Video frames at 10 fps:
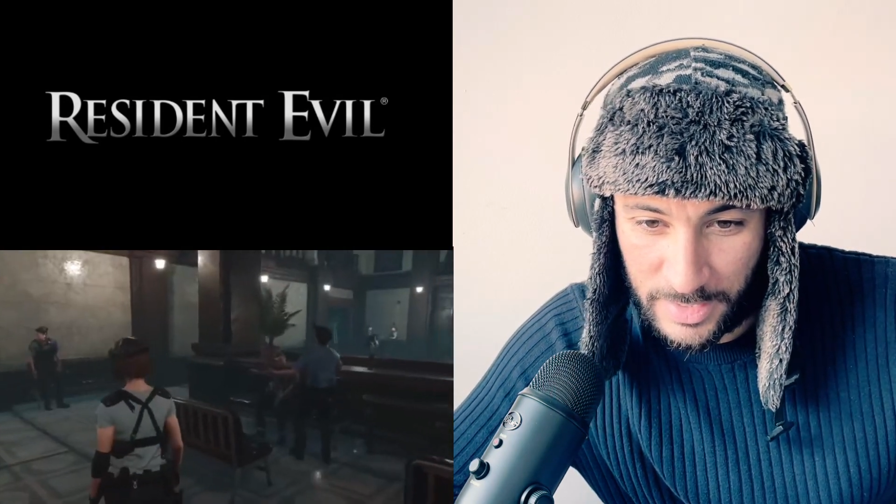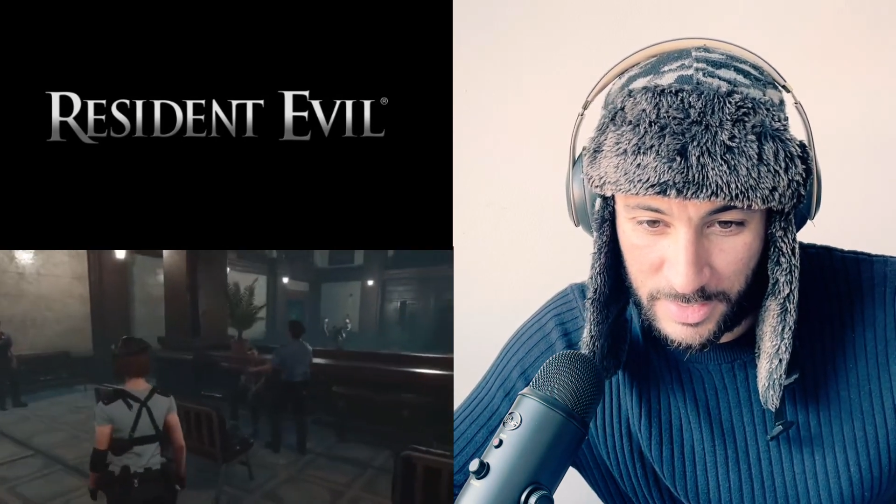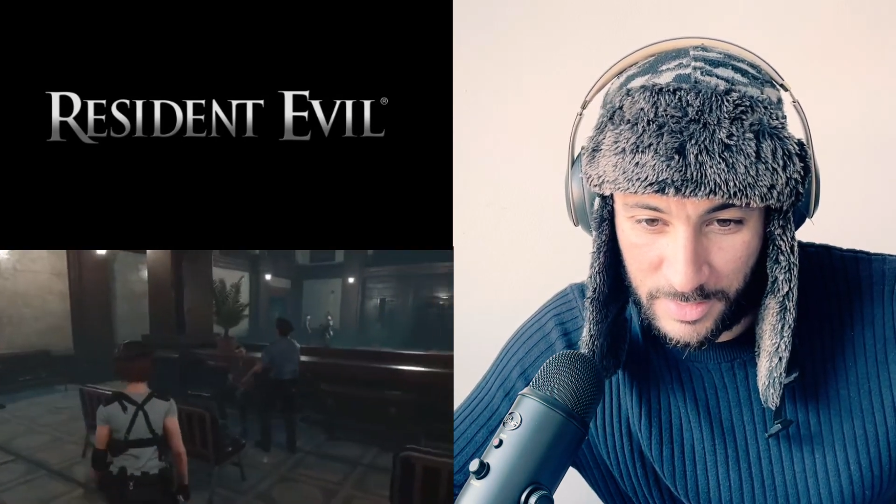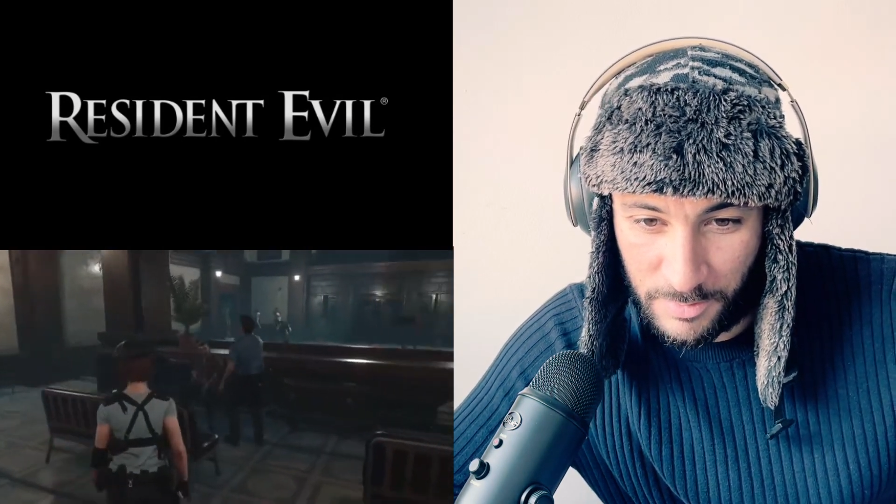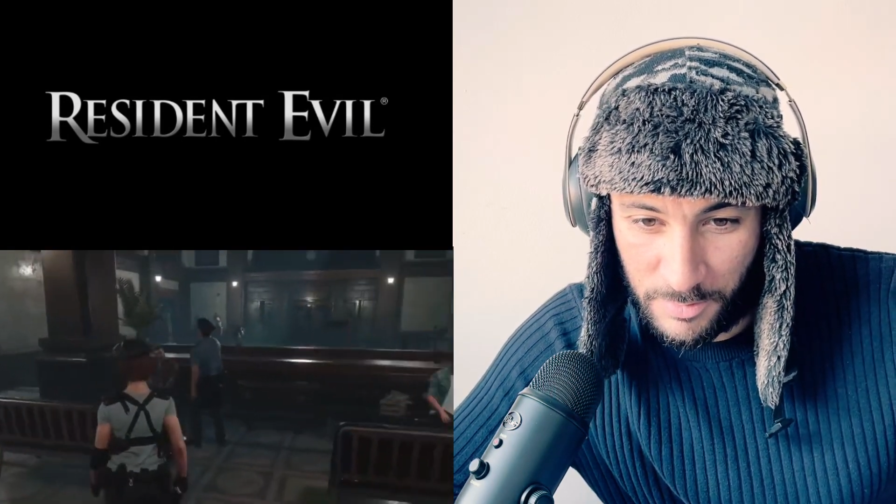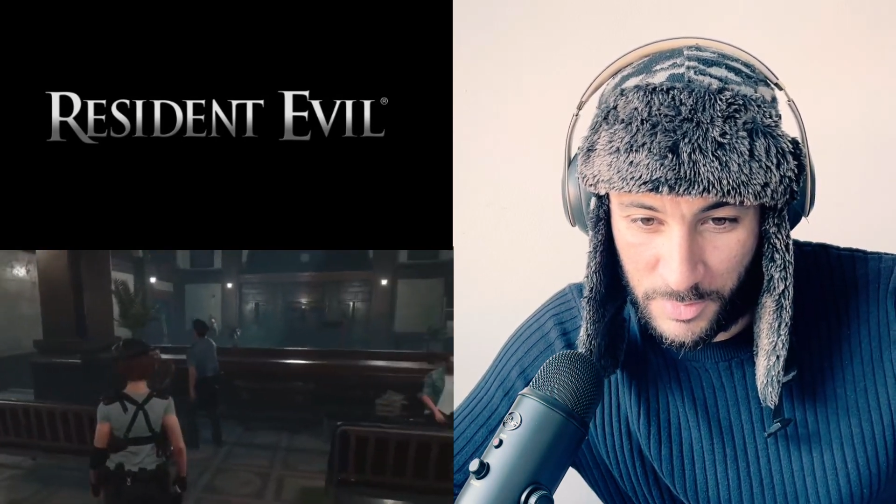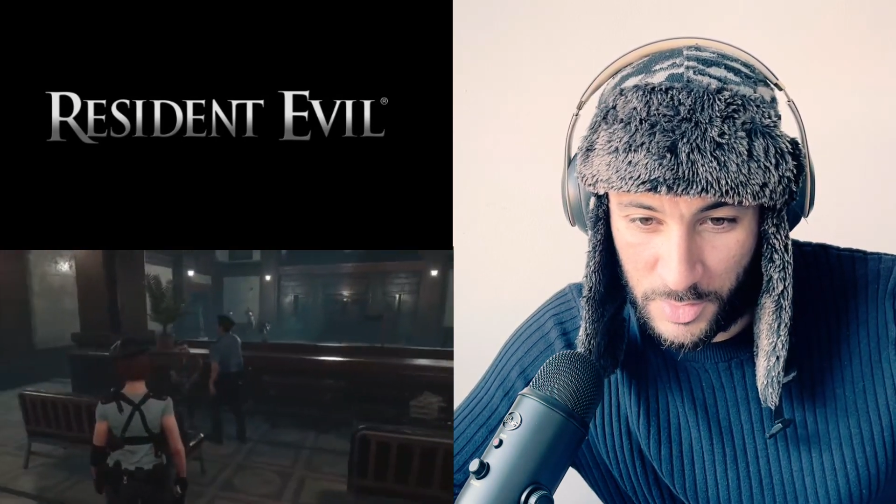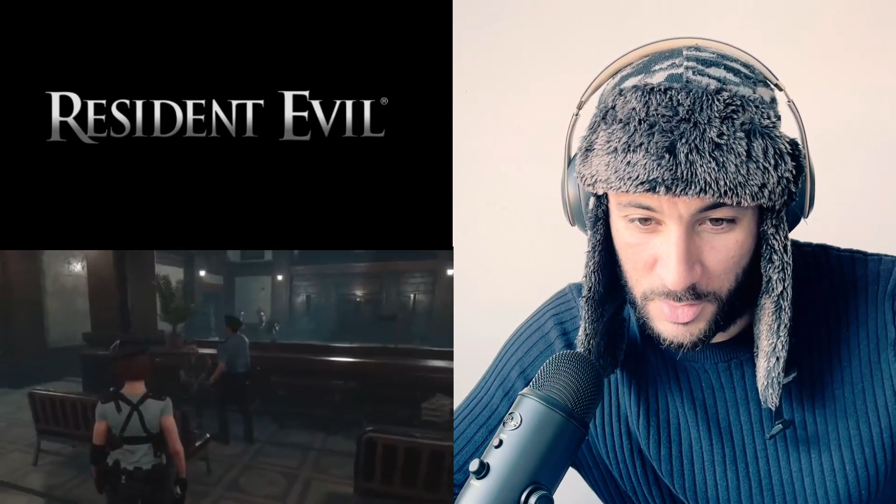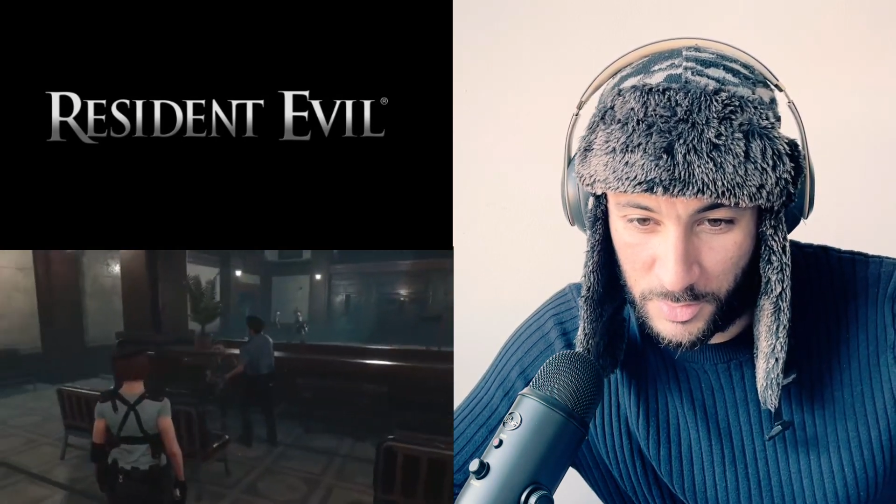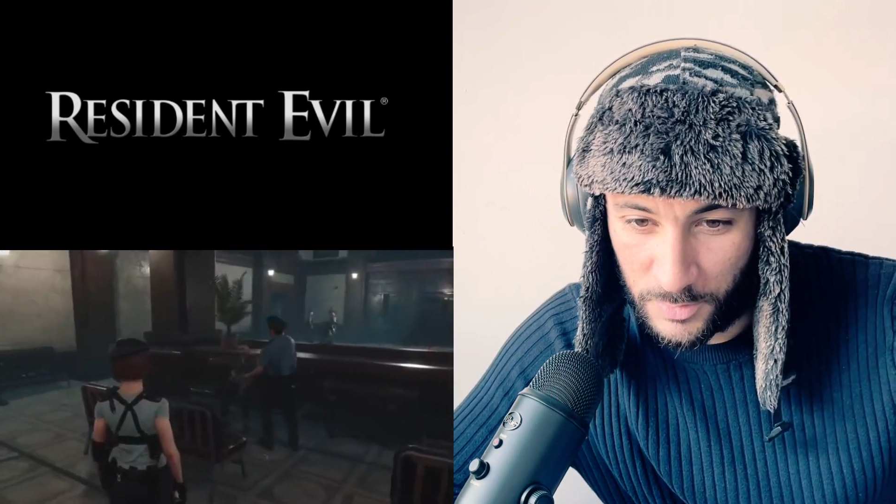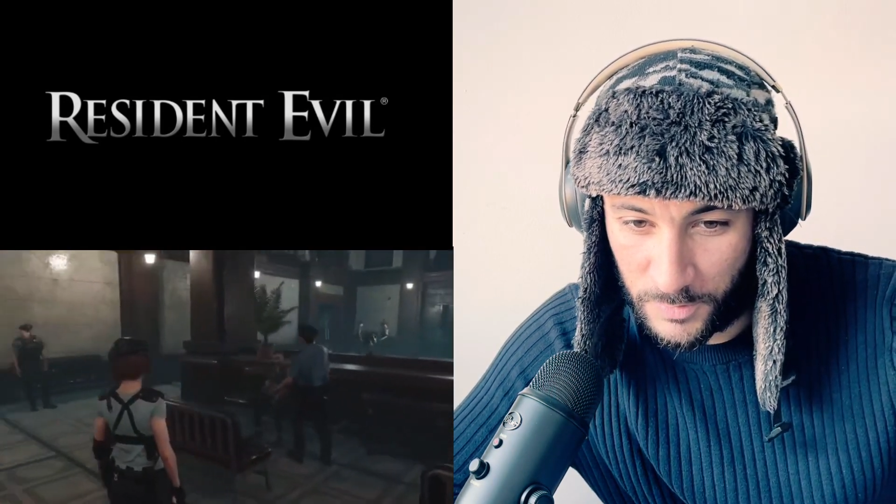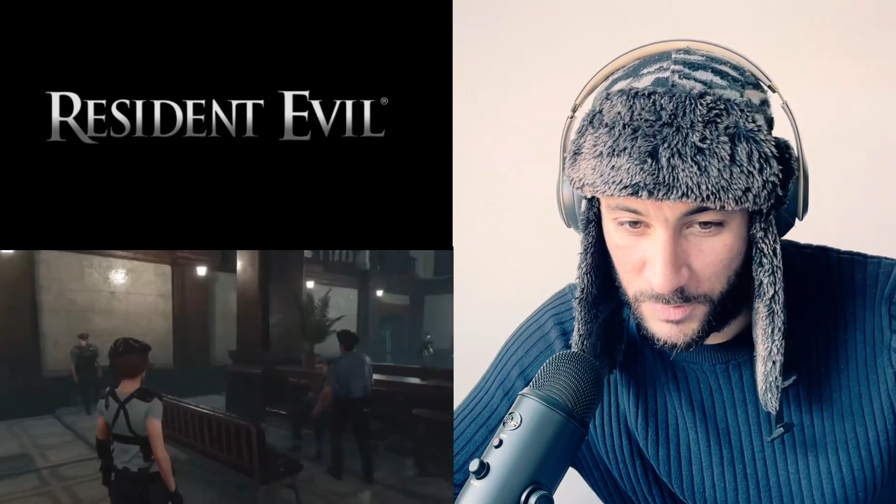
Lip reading: Let's move.